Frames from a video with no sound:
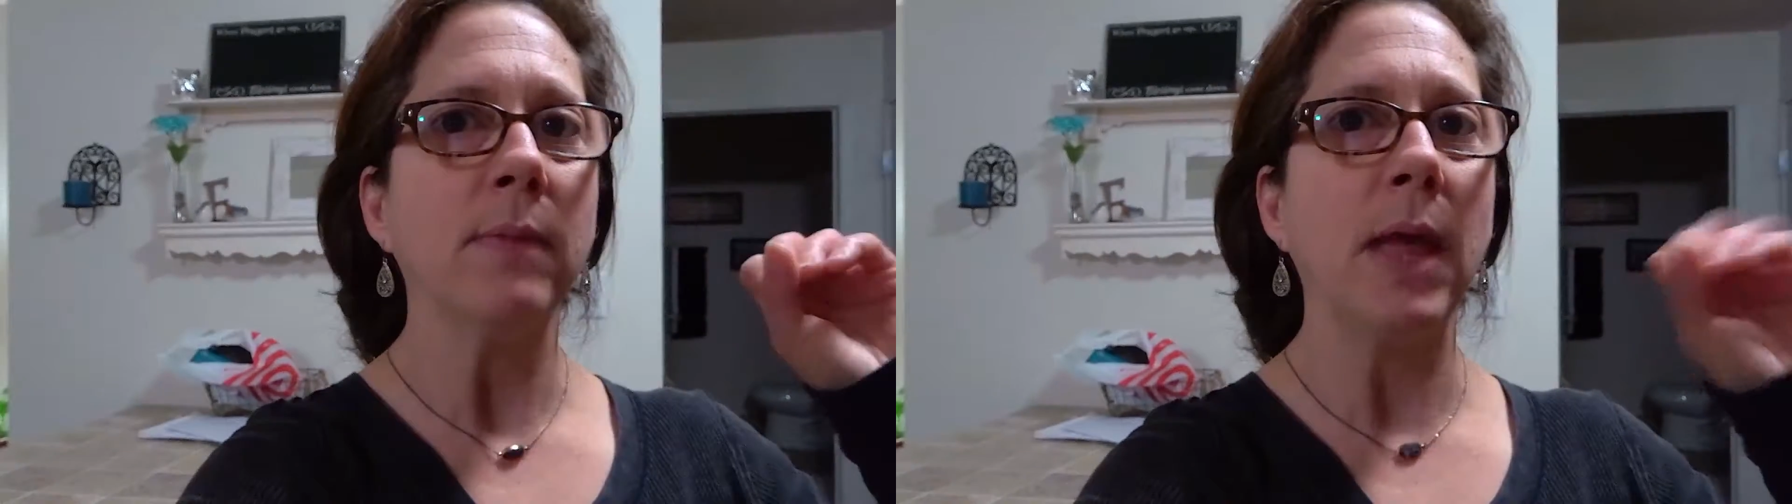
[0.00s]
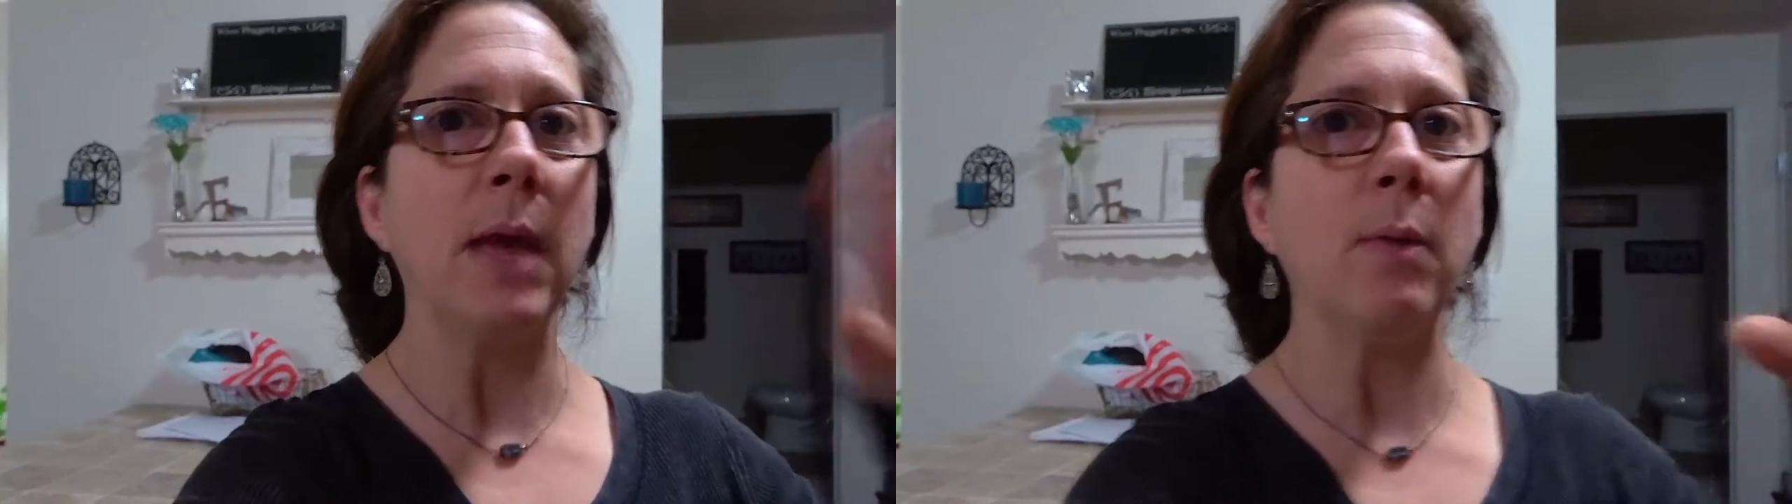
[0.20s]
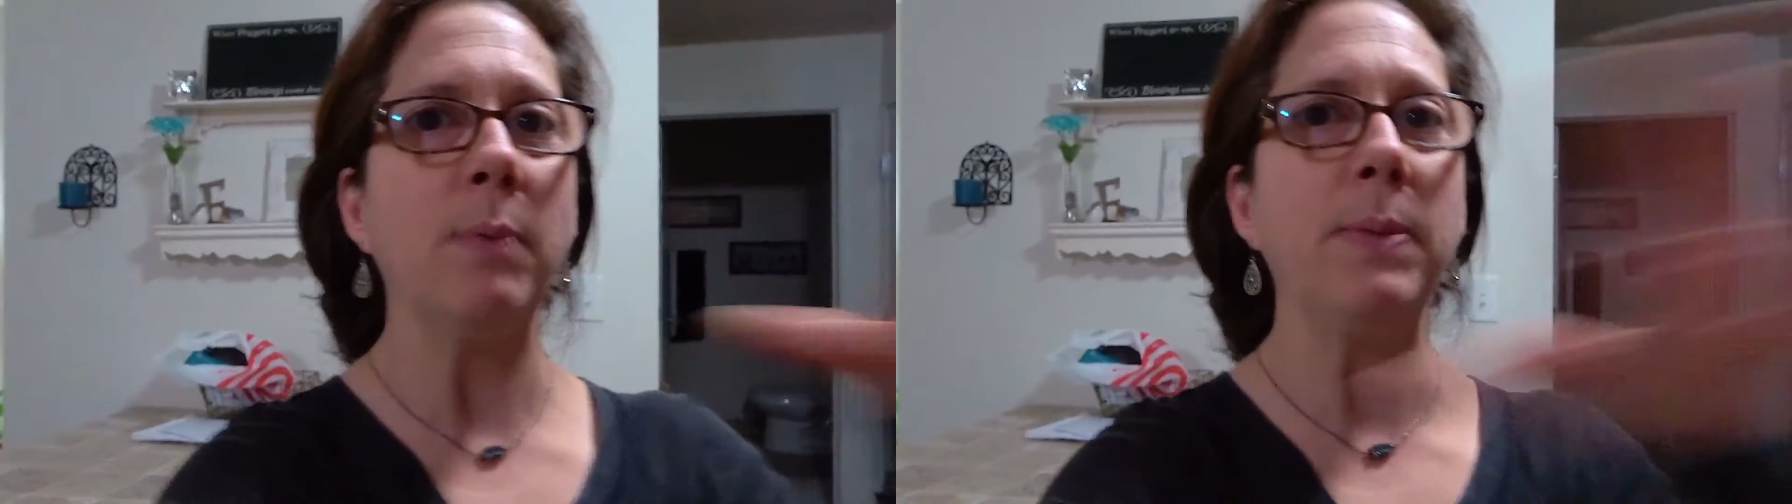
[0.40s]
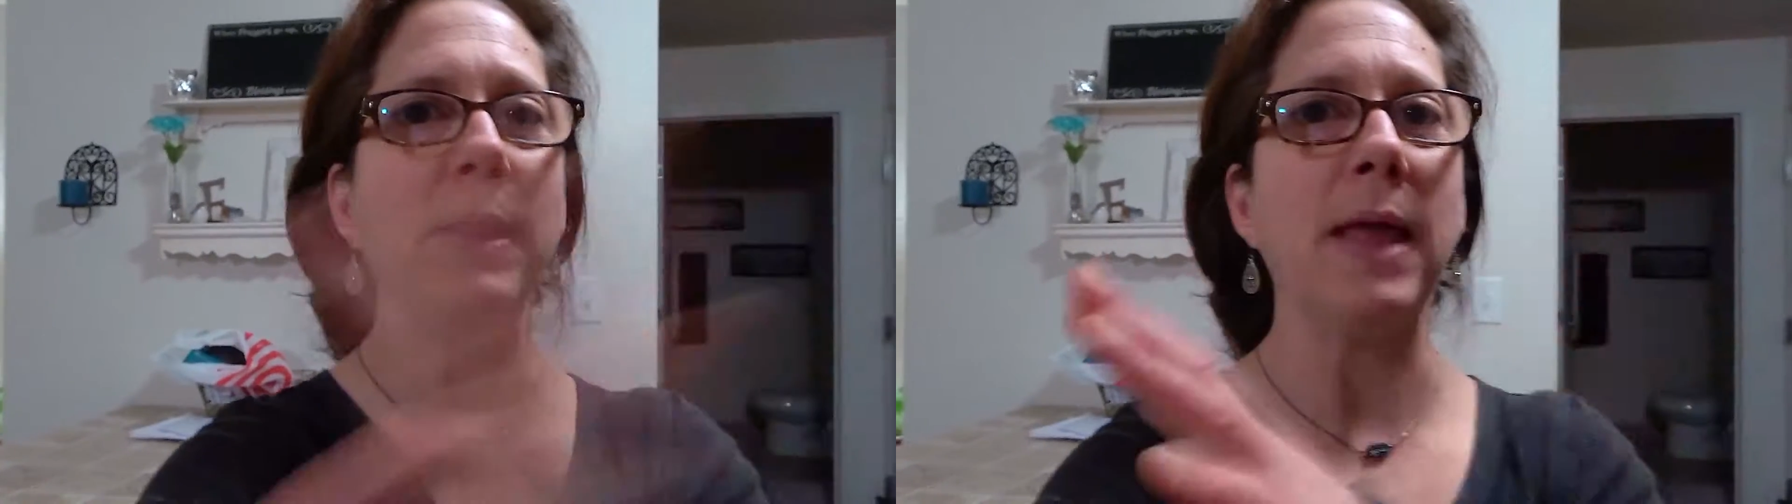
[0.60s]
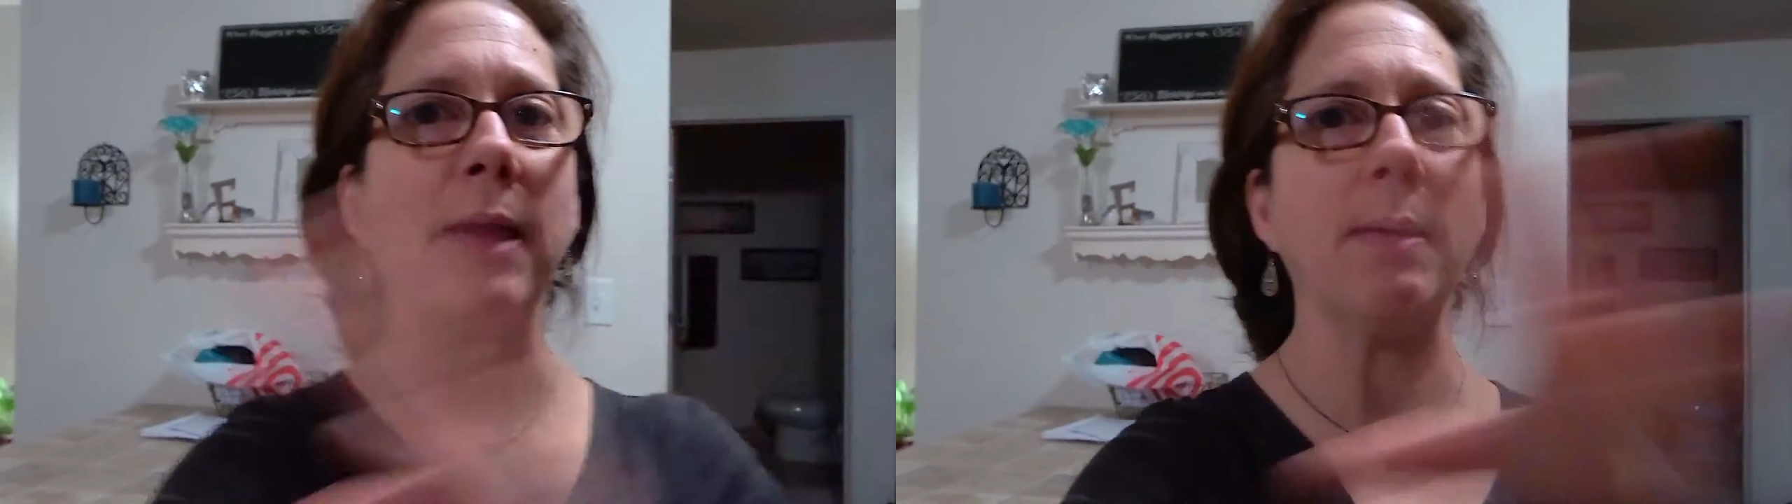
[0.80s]
it would be
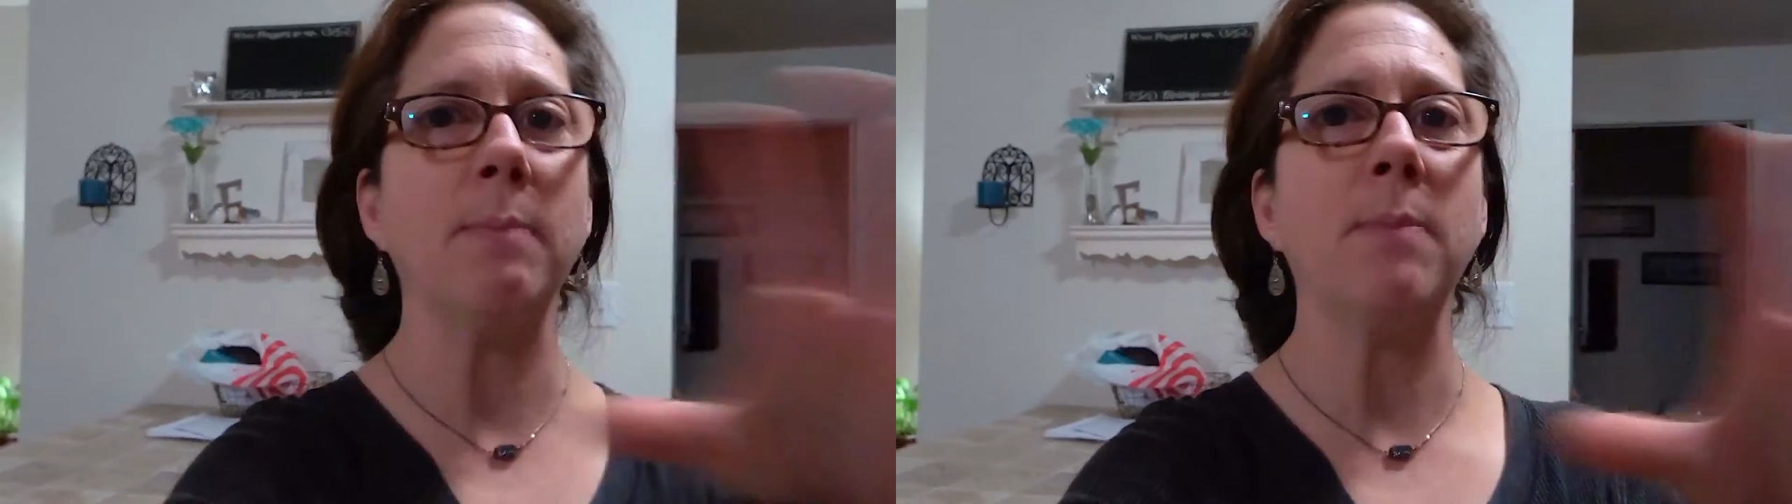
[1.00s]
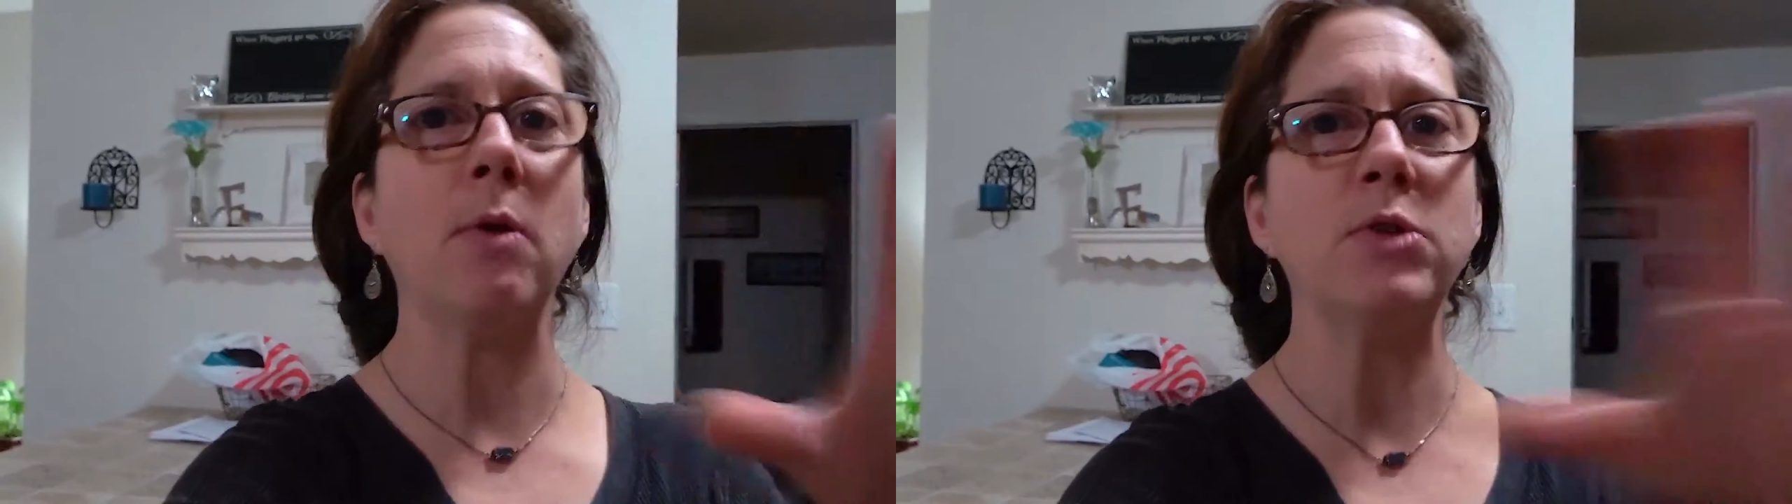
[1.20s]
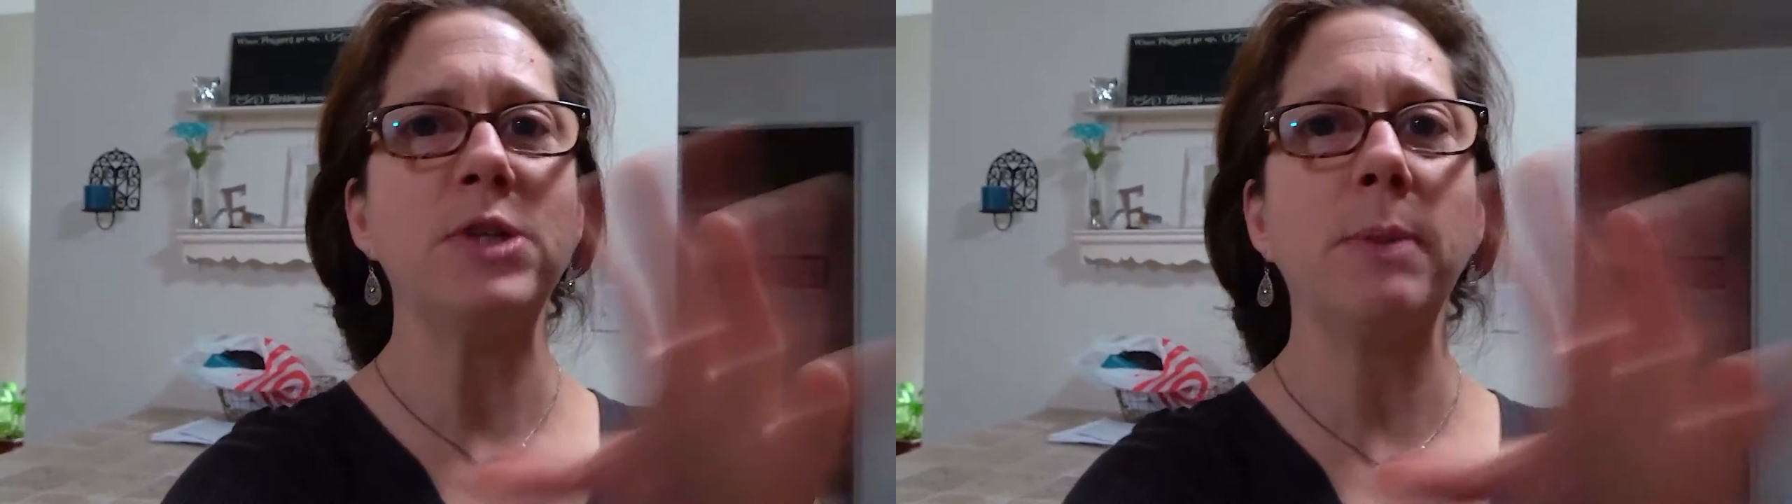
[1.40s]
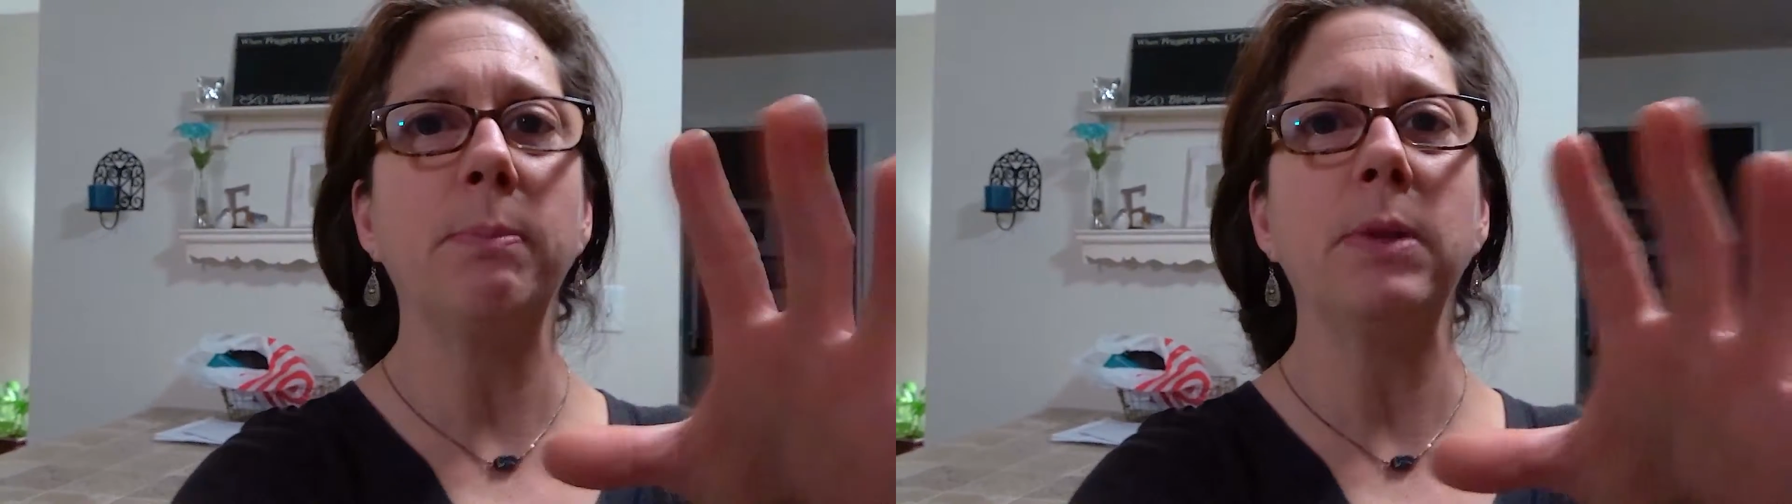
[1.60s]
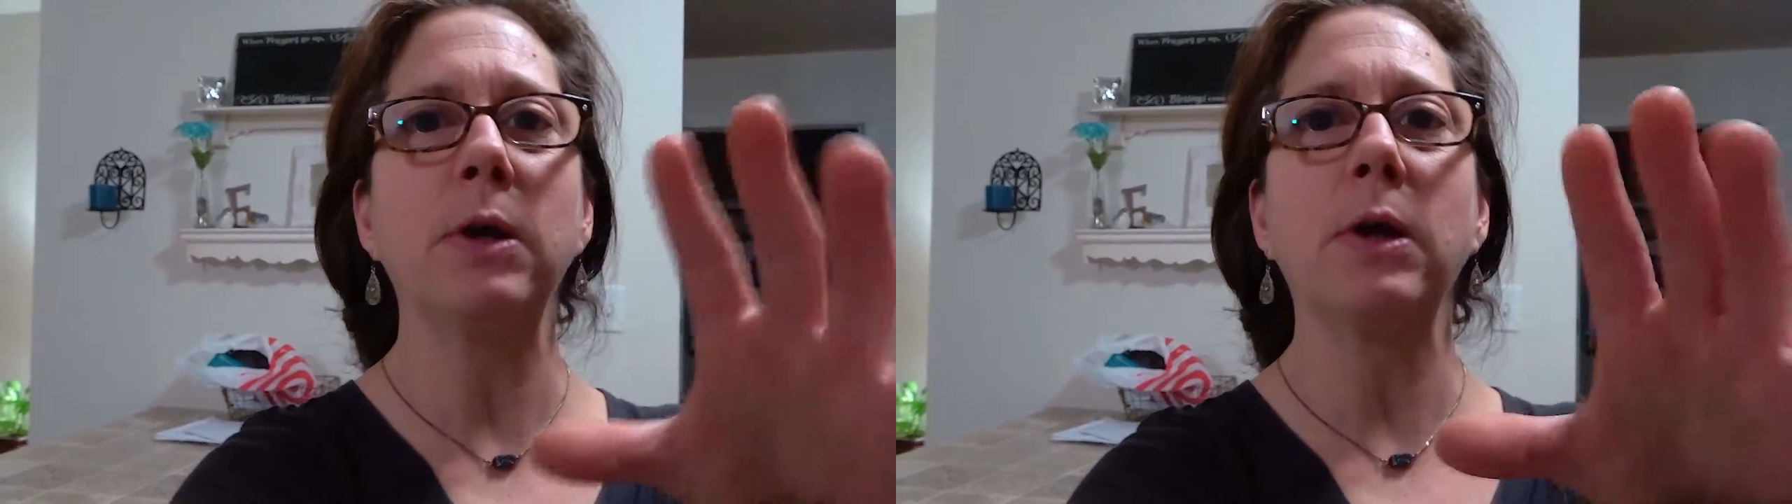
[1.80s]
like motion
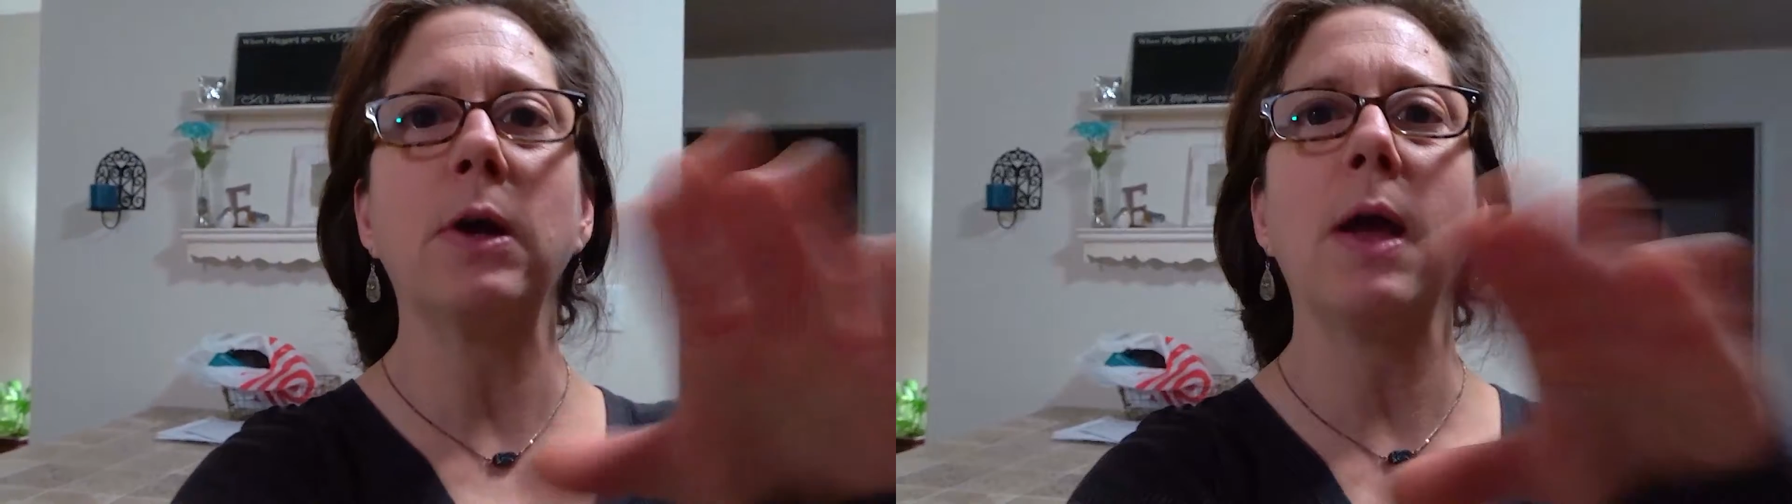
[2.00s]
blur.